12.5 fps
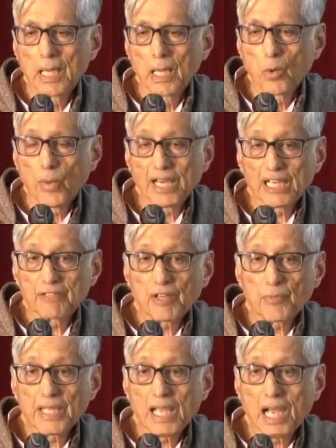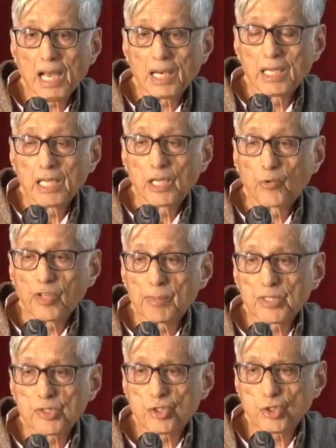wherever we are, we
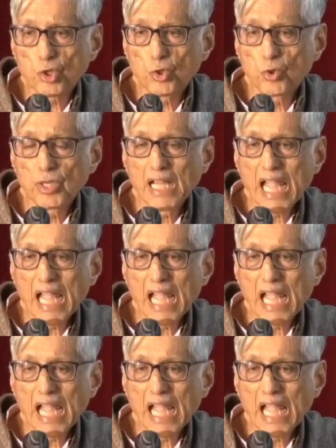must show